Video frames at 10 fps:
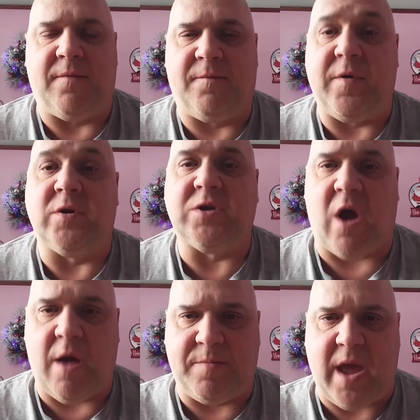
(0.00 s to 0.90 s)
future
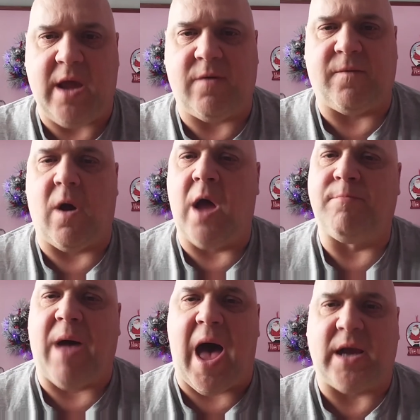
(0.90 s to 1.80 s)
updates for
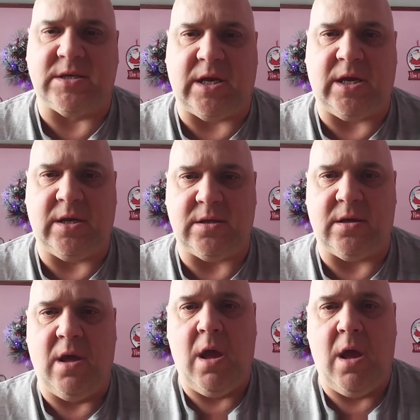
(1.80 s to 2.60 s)
unboxings